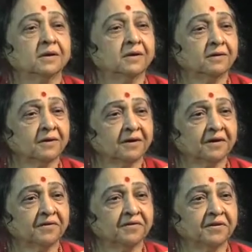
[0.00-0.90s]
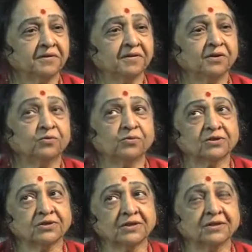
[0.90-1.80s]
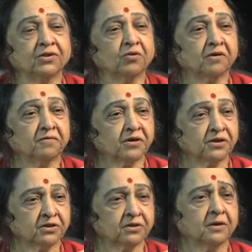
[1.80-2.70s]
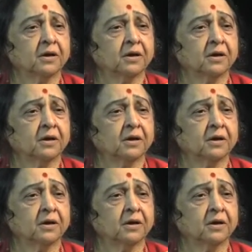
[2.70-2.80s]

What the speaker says: in the country, when you see the convocation,